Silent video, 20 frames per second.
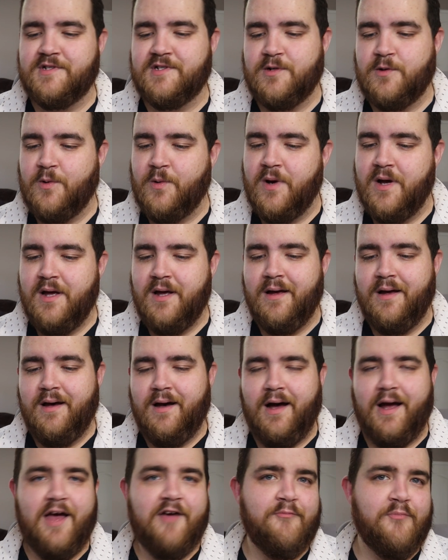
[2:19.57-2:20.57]
So
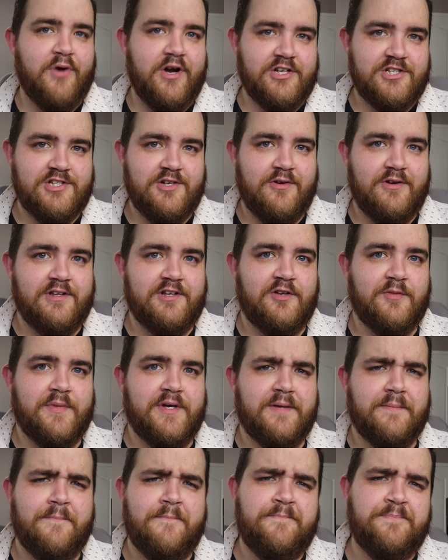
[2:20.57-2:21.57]
I have branched out a little
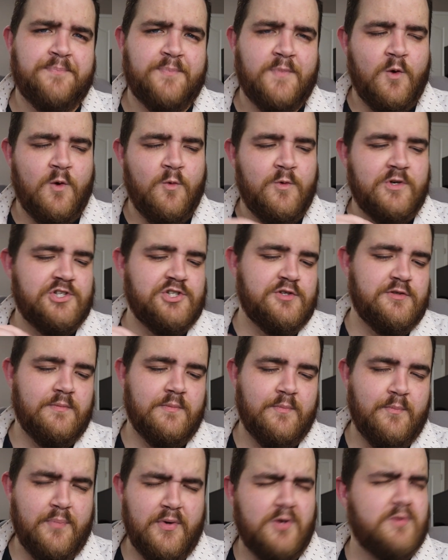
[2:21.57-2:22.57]
bit which
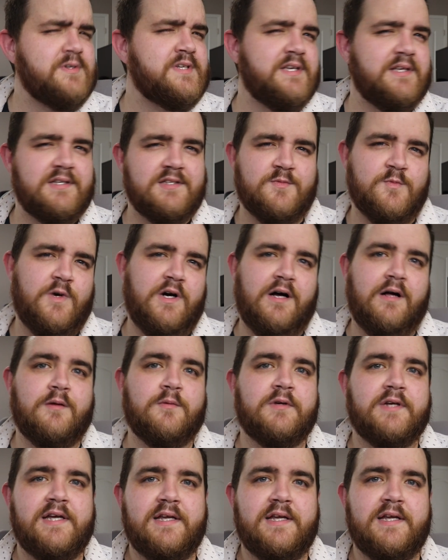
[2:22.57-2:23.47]
Boo did as well.